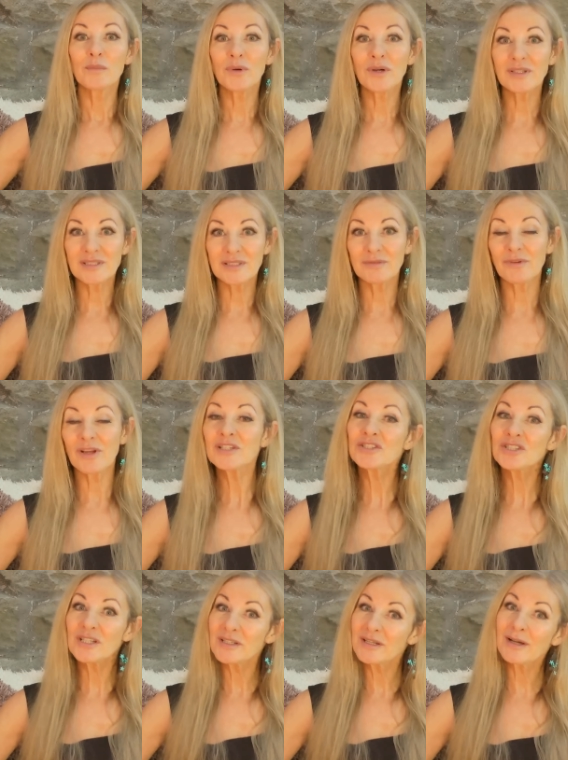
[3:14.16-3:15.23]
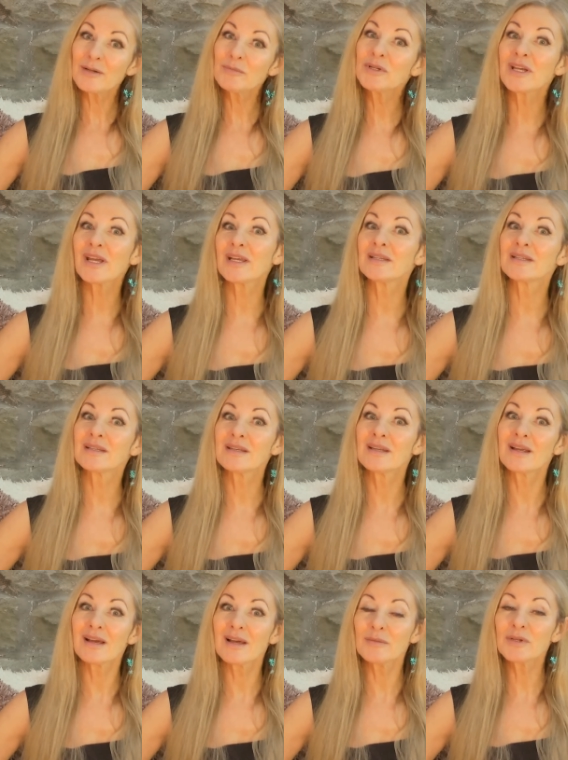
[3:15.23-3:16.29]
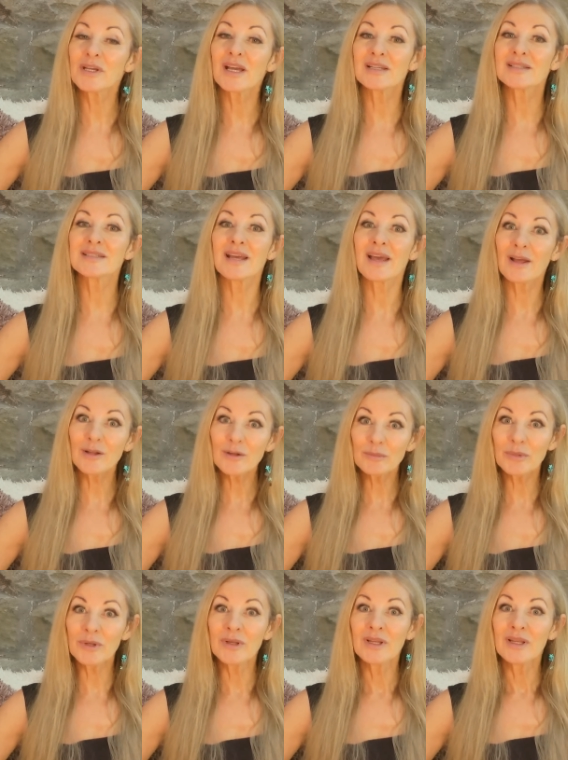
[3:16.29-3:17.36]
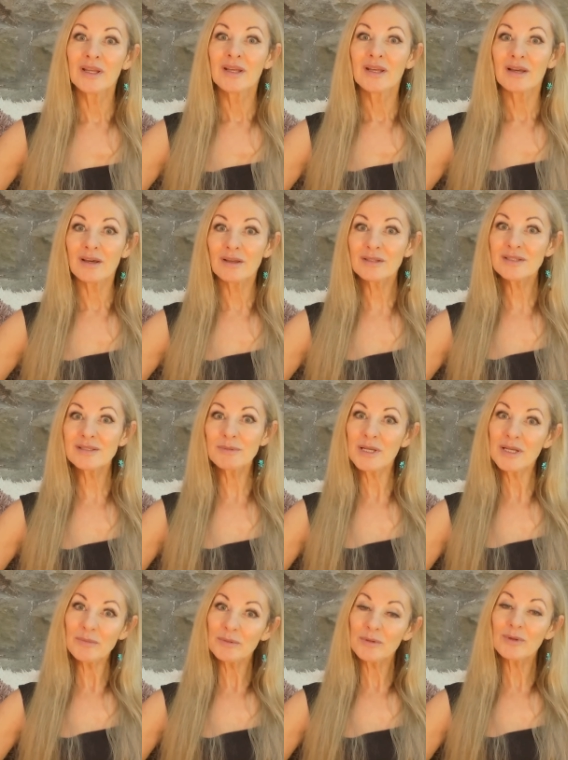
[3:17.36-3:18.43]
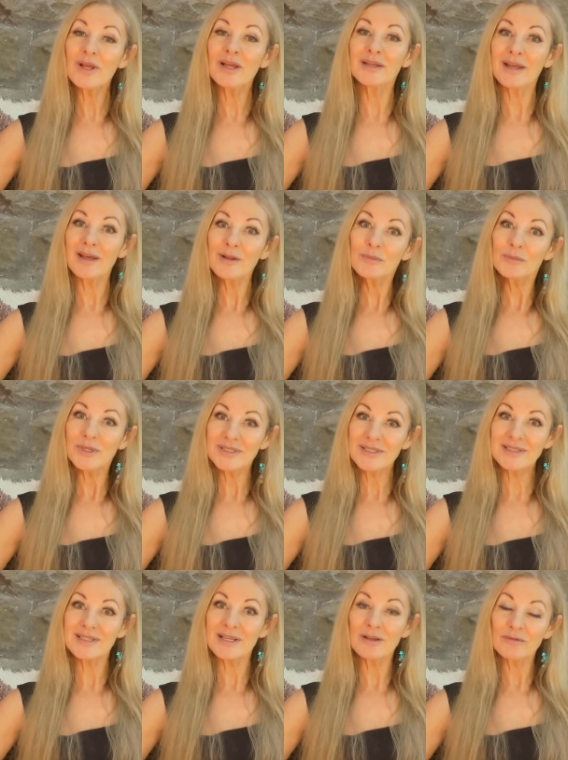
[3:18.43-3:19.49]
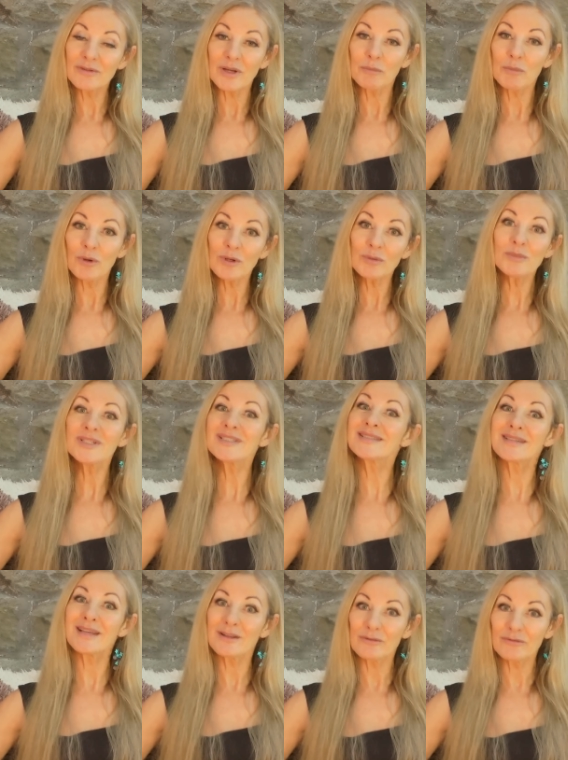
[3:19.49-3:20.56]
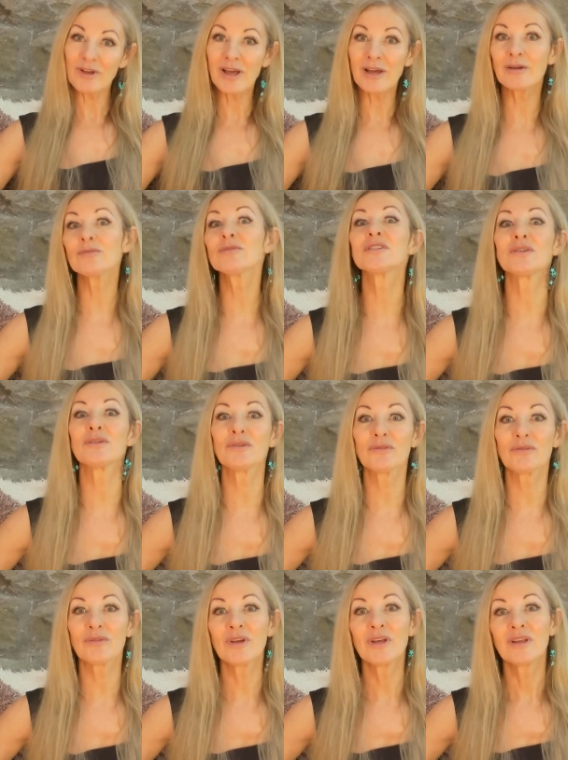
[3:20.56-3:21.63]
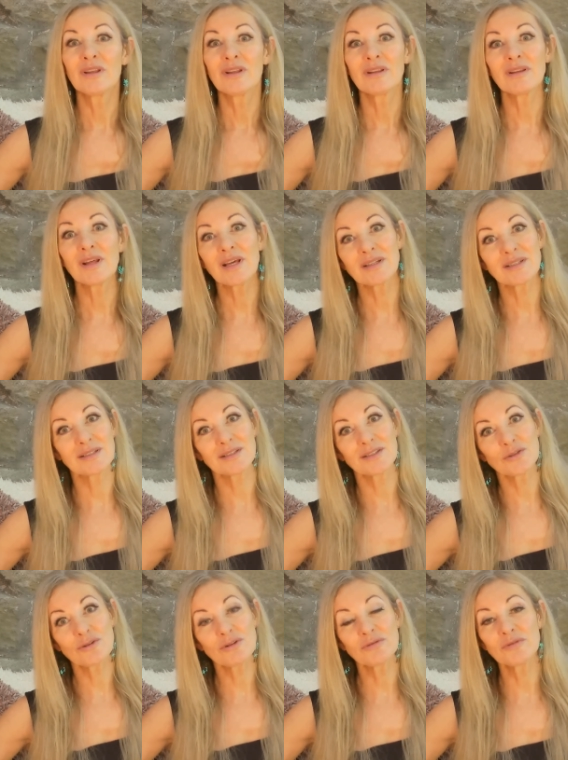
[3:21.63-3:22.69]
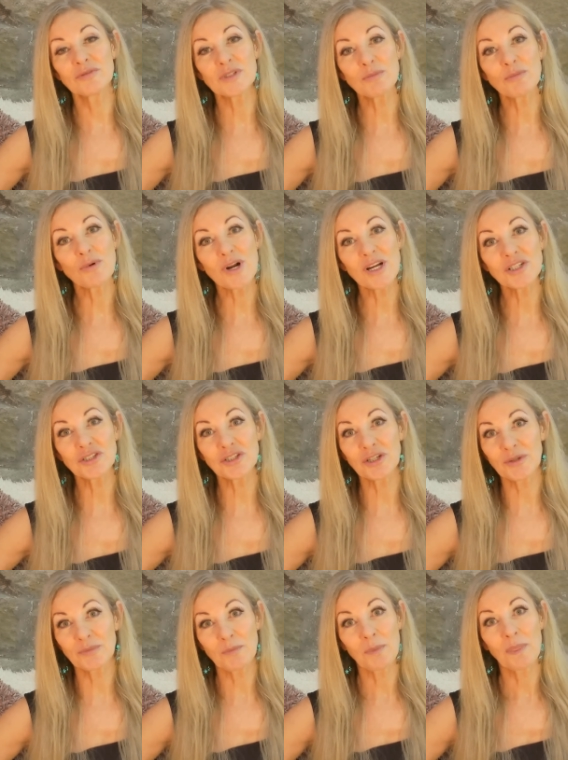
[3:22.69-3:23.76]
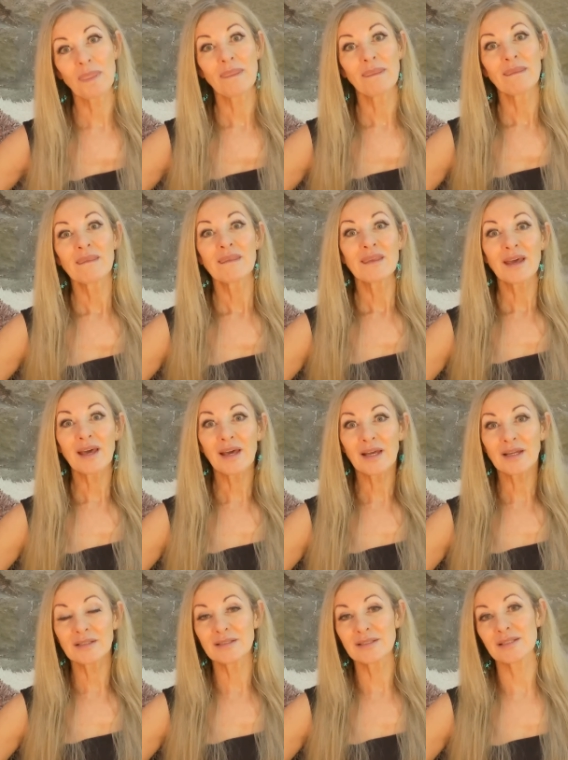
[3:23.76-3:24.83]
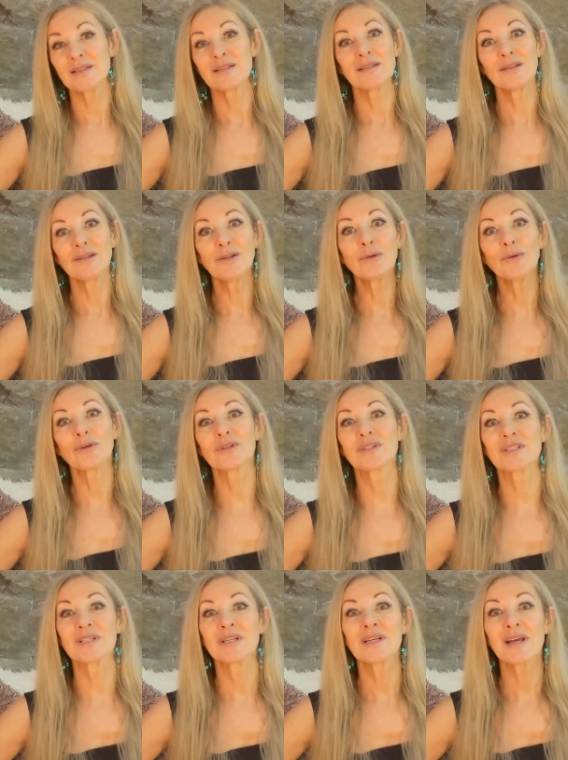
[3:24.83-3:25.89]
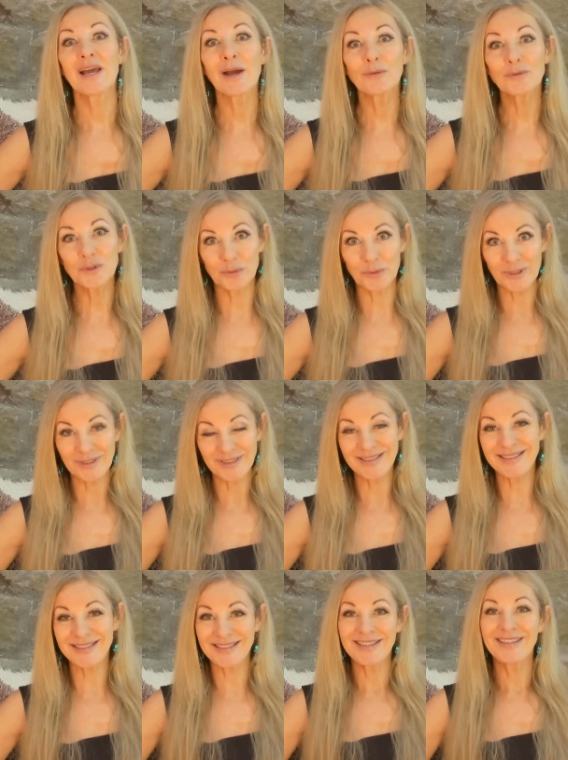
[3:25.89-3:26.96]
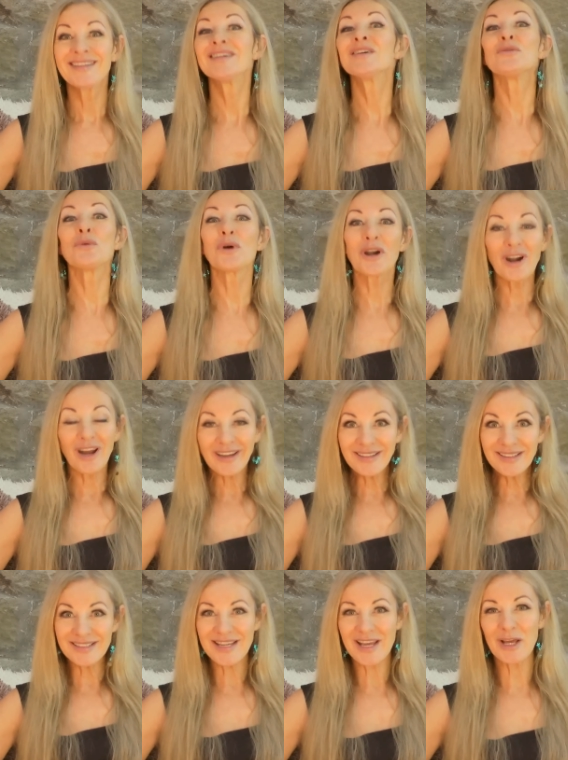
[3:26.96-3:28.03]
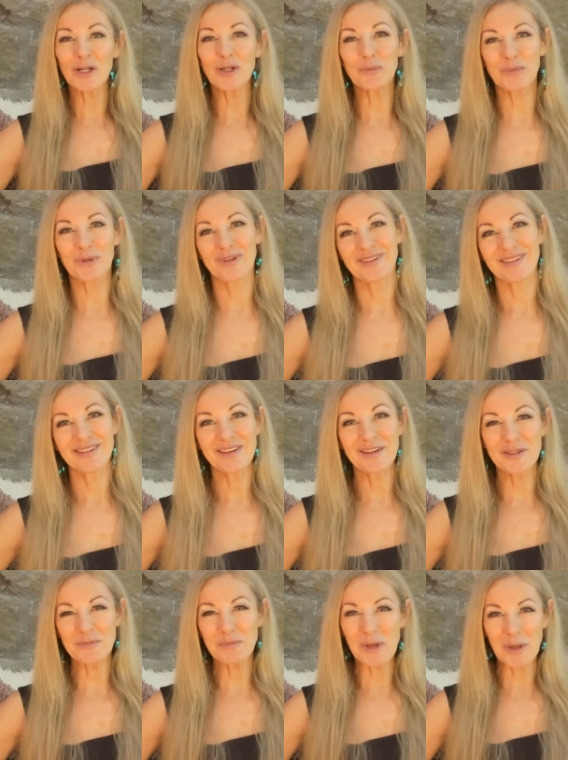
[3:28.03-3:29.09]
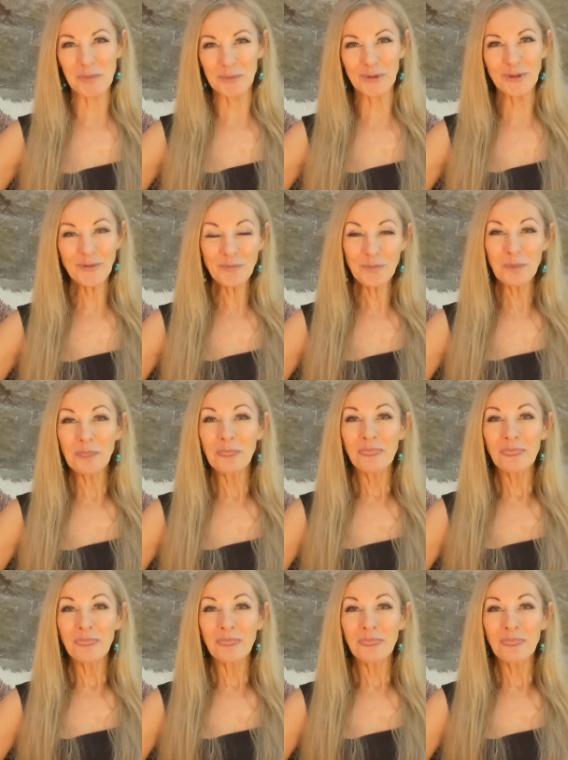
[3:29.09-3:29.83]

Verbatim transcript: but eventually I began, I began to help other people and help myself. I pulled myself out of that trough of depression and looked outwards where I could help other people.